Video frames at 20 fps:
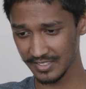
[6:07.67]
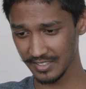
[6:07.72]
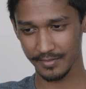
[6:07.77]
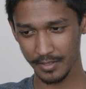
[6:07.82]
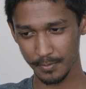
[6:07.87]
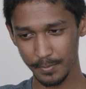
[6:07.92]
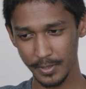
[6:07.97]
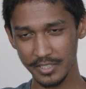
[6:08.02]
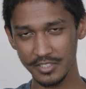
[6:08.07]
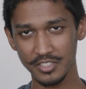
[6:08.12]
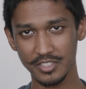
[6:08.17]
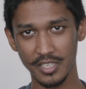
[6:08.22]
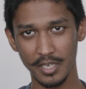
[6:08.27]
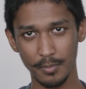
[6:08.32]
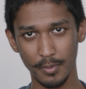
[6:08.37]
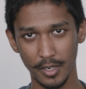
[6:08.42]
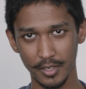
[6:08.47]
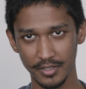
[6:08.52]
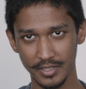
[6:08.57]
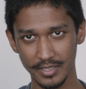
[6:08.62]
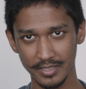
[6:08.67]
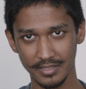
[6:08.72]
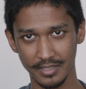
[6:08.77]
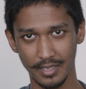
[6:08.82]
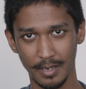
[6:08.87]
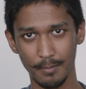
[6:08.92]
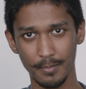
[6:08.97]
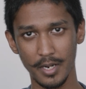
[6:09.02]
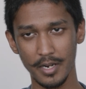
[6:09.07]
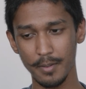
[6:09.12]
The picture came out decent.
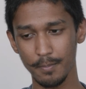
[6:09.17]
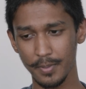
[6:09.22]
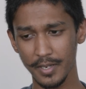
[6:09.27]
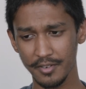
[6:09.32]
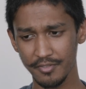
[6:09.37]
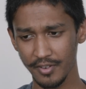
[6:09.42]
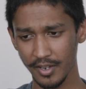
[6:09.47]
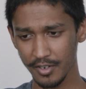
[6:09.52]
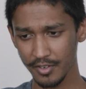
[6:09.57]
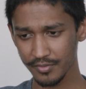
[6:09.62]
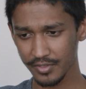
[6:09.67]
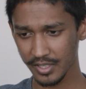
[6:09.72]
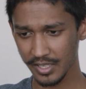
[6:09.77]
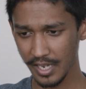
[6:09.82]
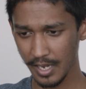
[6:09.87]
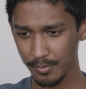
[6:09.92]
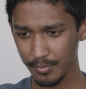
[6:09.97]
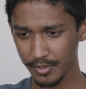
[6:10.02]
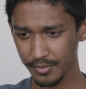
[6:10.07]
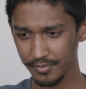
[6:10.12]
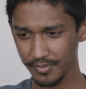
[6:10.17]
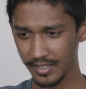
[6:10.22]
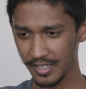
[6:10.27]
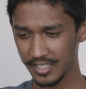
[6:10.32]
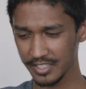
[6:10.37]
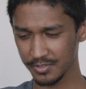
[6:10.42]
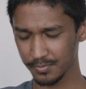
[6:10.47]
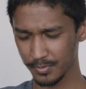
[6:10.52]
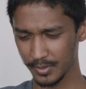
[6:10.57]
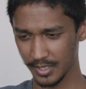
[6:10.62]
I'm not a big fan of the camera
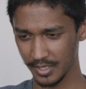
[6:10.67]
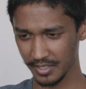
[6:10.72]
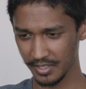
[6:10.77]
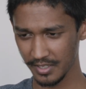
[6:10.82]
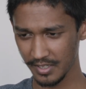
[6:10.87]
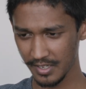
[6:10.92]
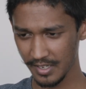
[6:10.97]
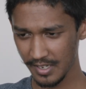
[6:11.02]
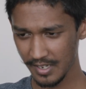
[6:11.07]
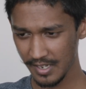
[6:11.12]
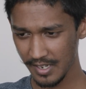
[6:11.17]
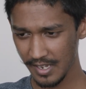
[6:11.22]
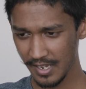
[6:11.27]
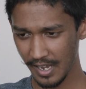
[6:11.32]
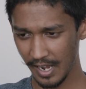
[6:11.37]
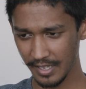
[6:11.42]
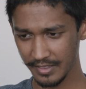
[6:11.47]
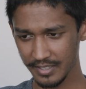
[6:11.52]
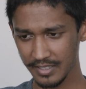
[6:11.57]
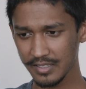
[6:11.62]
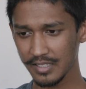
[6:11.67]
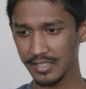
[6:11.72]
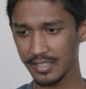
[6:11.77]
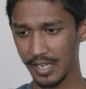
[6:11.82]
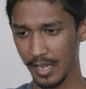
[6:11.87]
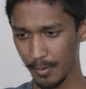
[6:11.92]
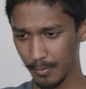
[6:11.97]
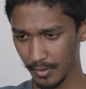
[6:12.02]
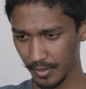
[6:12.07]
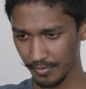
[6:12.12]
flash, but I think the
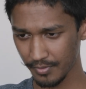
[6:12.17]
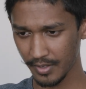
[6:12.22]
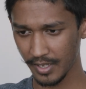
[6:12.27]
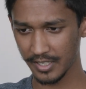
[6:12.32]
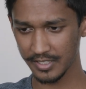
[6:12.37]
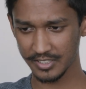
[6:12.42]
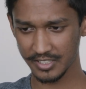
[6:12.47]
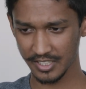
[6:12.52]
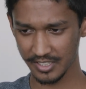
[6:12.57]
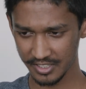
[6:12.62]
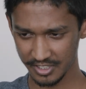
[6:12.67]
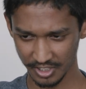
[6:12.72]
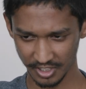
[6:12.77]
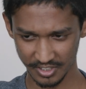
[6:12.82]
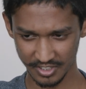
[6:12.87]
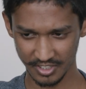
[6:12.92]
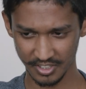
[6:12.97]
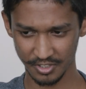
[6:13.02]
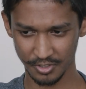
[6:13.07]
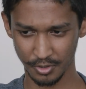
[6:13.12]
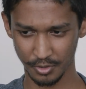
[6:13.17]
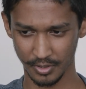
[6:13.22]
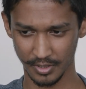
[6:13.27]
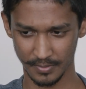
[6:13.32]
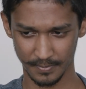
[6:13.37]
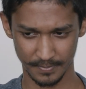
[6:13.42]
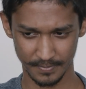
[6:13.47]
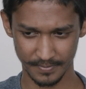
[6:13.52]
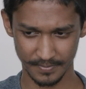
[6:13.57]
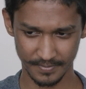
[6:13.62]
camera flash did justice to
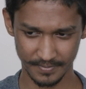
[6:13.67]
him.